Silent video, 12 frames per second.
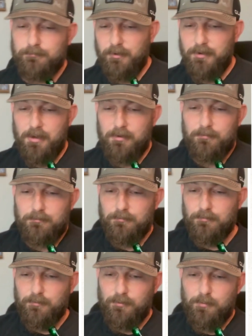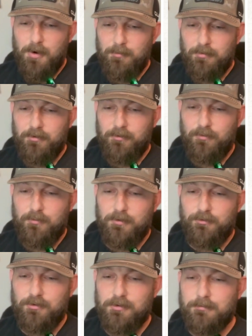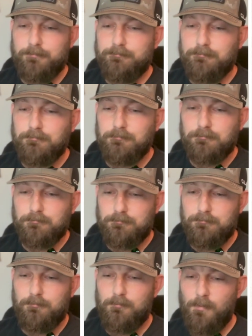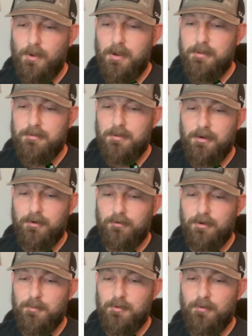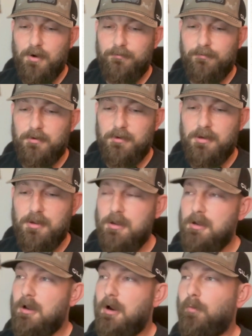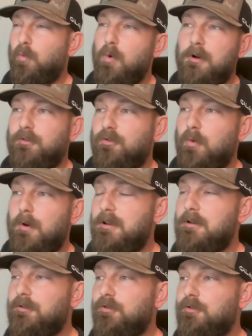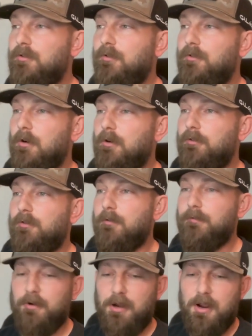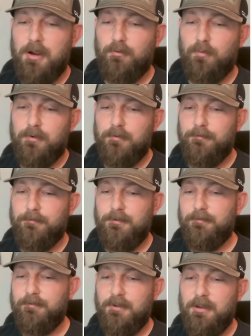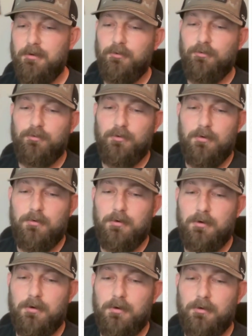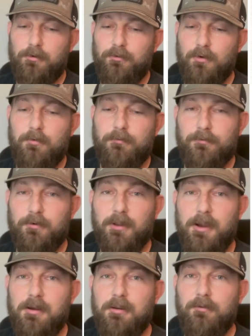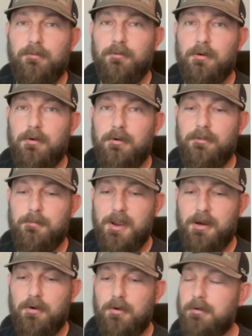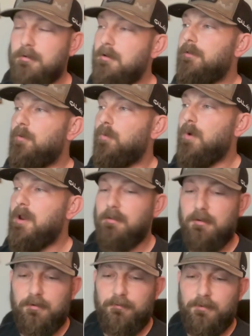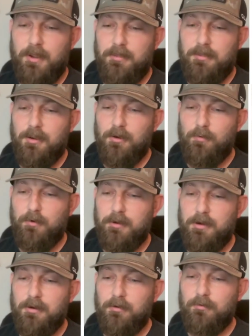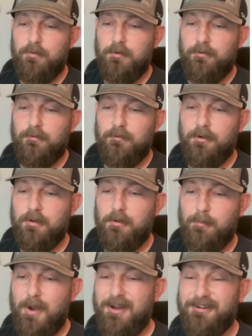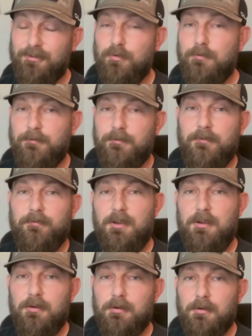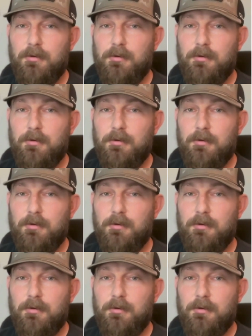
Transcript: without mumbling too much here. I think it's going to be roughly a 120-ish or so for guys, 115-ish so or so for ladies on the Metcon. The weight lift, I think we're leaning towards about a 215